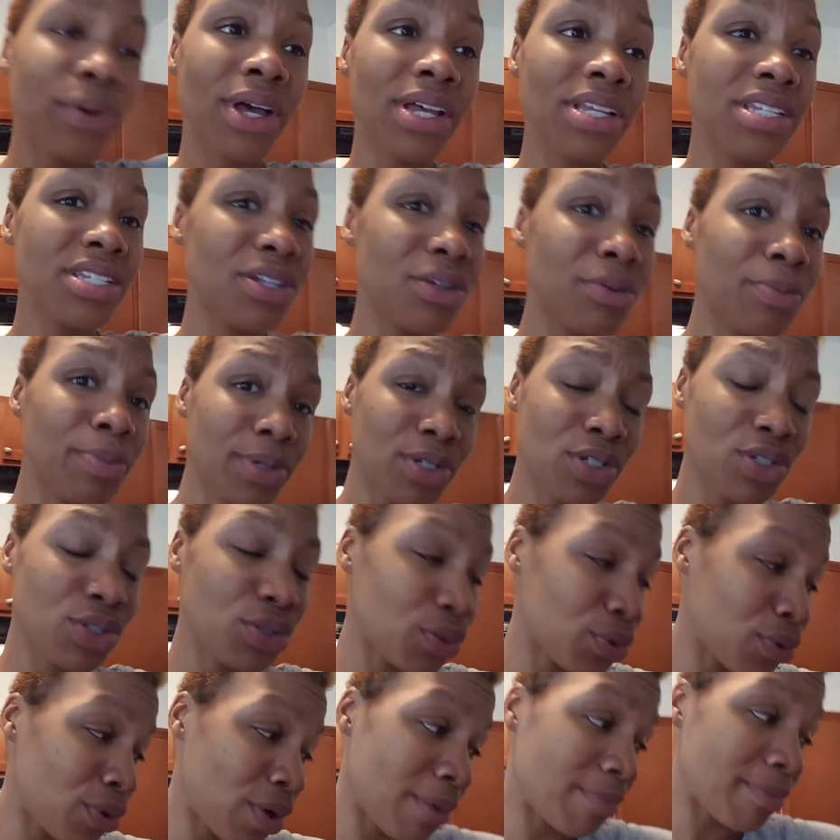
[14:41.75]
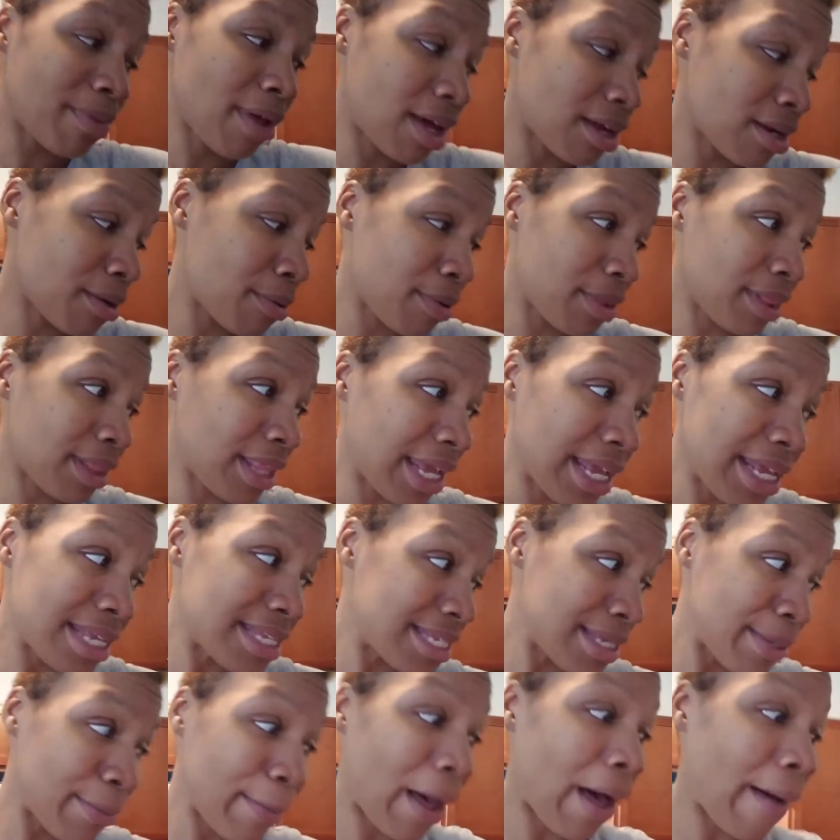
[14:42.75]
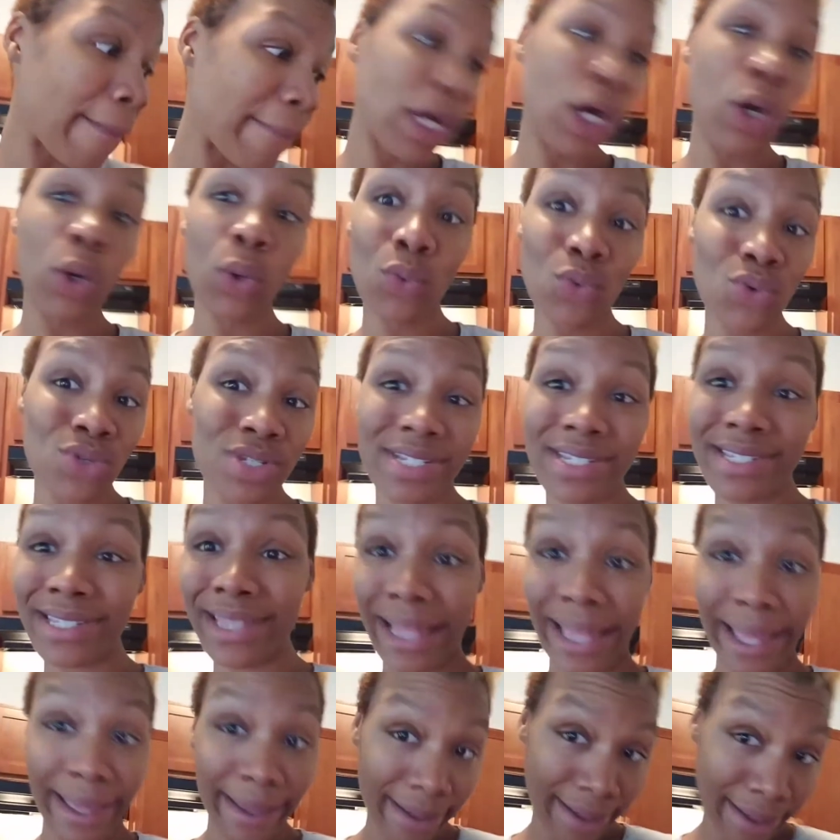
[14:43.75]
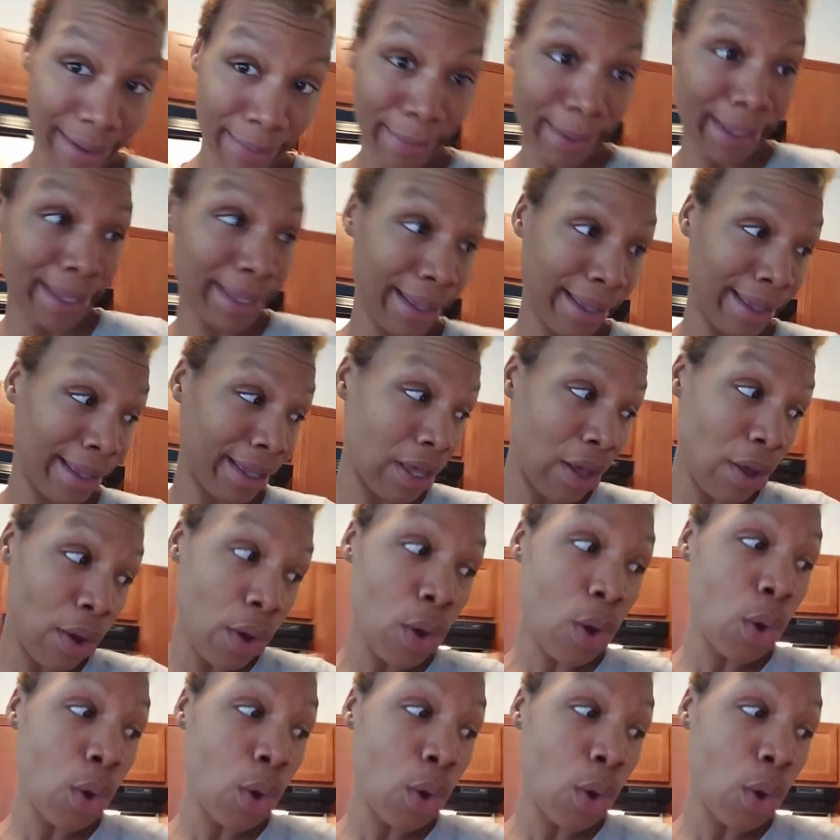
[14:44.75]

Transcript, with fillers: I still push through. I'm not a lazy mama who's just laying in her bed